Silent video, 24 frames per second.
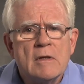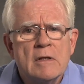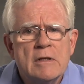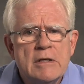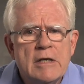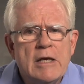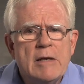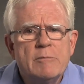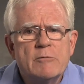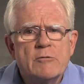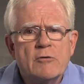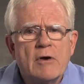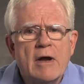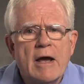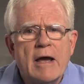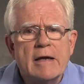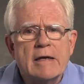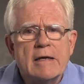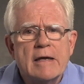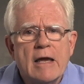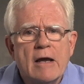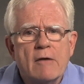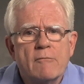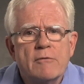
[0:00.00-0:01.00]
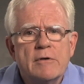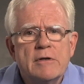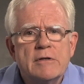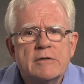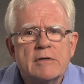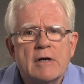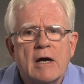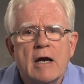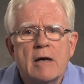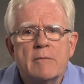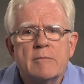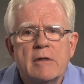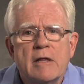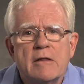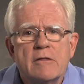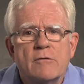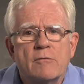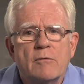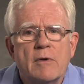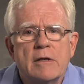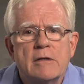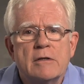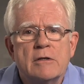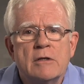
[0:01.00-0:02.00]
Keep track every time they
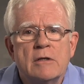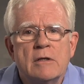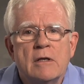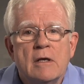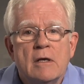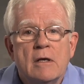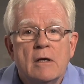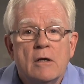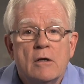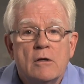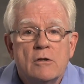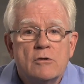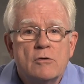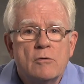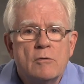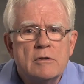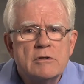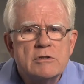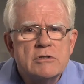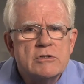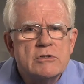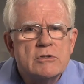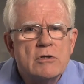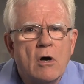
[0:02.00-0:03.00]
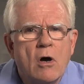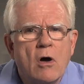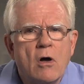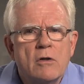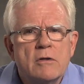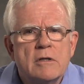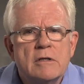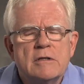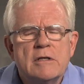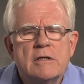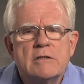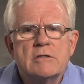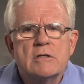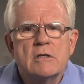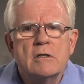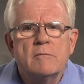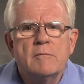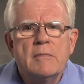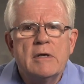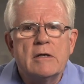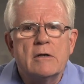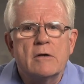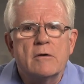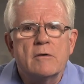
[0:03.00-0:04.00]
threaten to install the digital
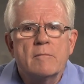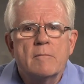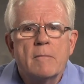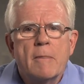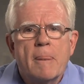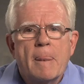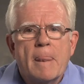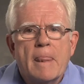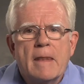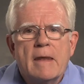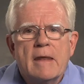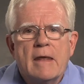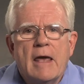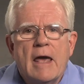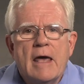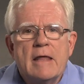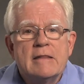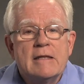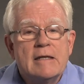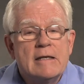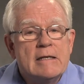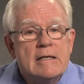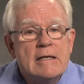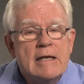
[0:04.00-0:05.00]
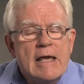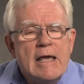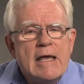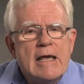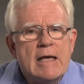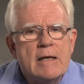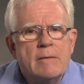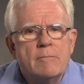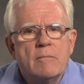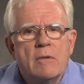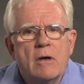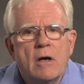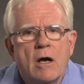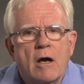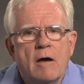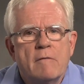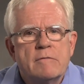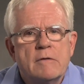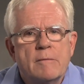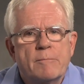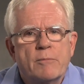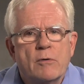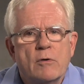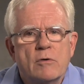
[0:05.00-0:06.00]
meter and the name of
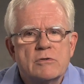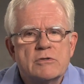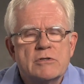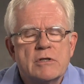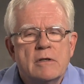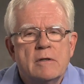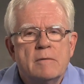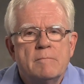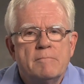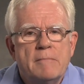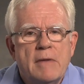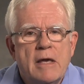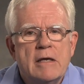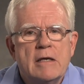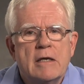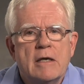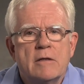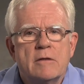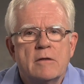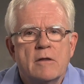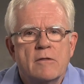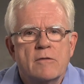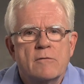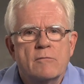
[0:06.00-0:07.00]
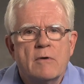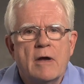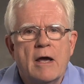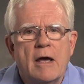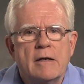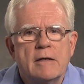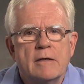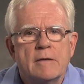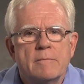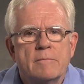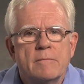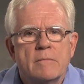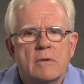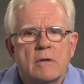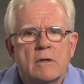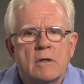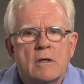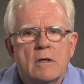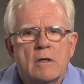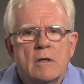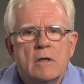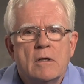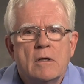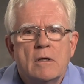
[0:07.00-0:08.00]
the person making the threat.
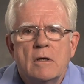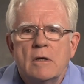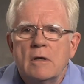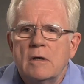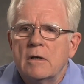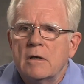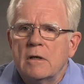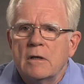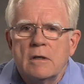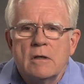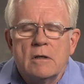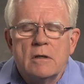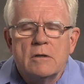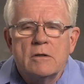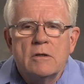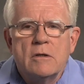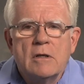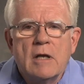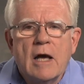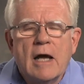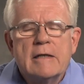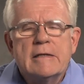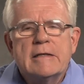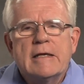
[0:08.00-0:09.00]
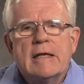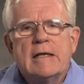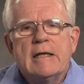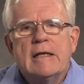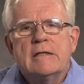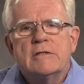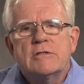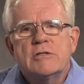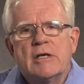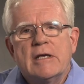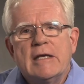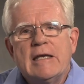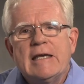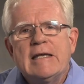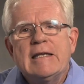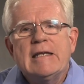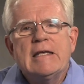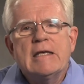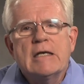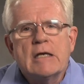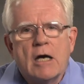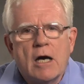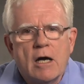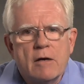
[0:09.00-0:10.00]
Do not get into
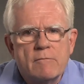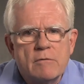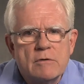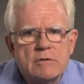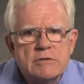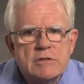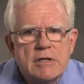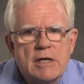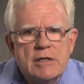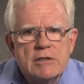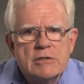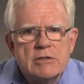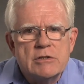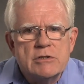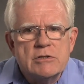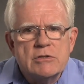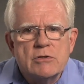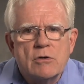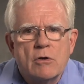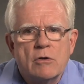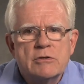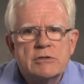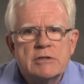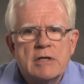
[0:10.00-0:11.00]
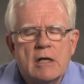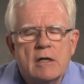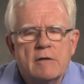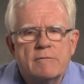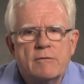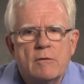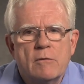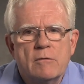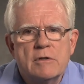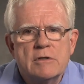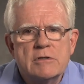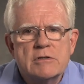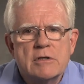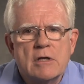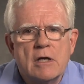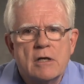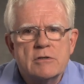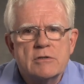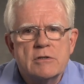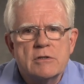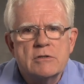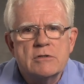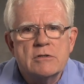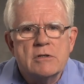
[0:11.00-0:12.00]
any conversations or telephone
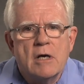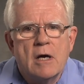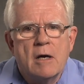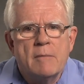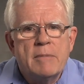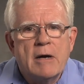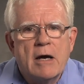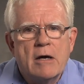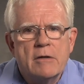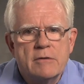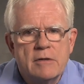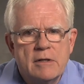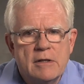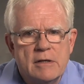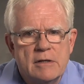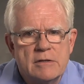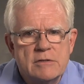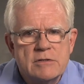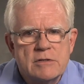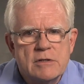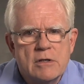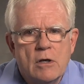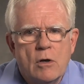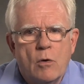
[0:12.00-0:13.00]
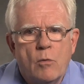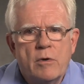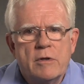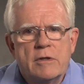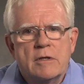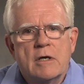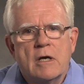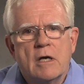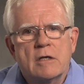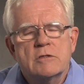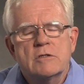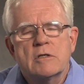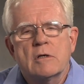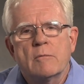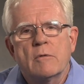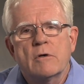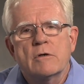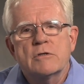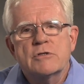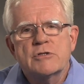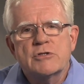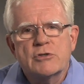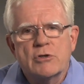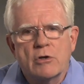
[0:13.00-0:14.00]
discussions about this with
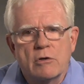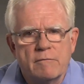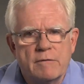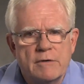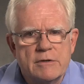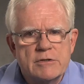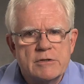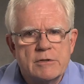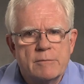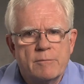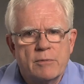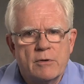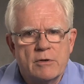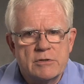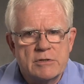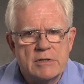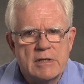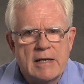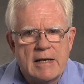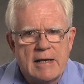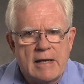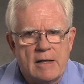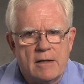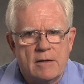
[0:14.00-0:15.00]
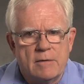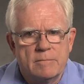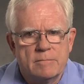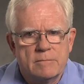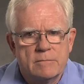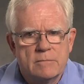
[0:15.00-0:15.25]
customer service personnel.